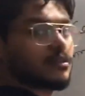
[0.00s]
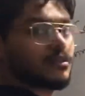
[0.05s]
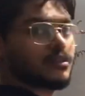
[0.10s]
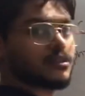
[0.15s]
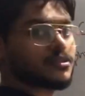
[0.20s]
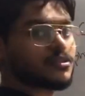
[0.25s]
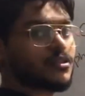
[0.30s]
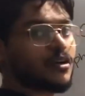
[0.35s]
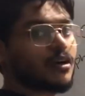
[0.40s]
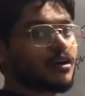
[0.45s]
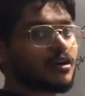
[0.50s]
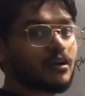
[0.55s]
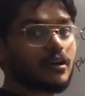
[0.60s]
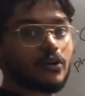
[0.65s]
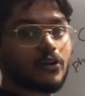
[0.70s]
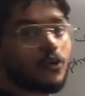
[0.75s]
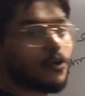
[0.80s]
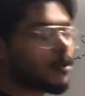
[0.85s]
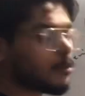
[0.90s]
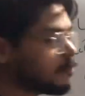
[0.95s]
It's not
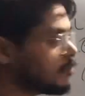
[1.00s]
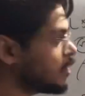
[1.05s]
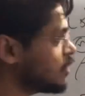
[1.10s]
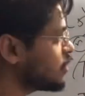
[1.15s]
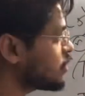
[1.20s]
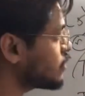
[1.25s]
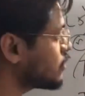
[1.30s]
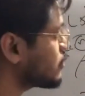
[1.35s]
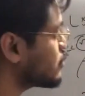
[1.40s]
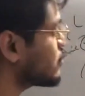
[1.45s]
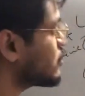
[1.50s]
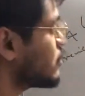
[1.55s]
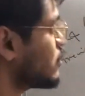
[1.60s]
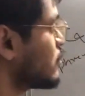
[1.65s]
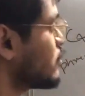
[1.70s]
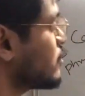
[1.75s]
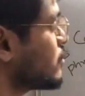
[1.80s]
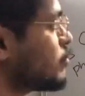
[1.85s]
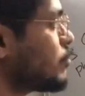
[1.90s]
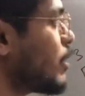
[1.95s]
normal.
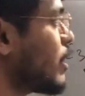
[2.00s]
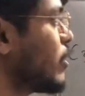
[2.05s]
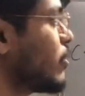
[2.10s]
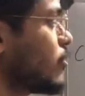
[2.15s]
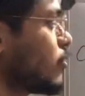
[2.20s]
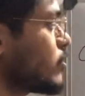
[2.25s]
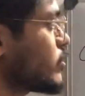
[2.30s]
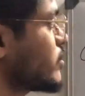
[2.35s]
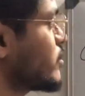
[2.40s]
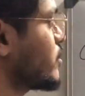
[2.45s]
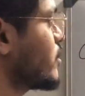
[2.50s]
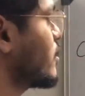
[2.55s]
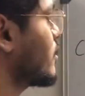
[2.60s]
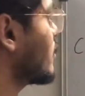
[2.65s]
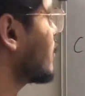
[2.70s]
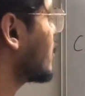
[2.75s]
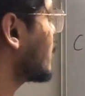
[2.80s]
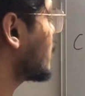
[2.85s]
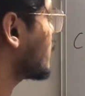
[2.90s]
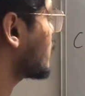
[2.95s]
It's paradox.
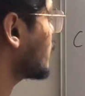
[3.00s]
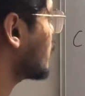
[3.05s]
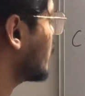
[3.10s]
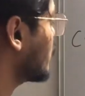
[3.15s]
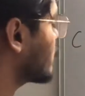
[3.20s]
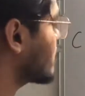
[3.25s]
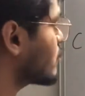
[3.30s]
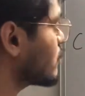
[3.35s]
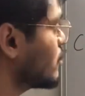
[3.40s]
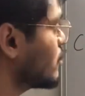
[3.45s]
So it's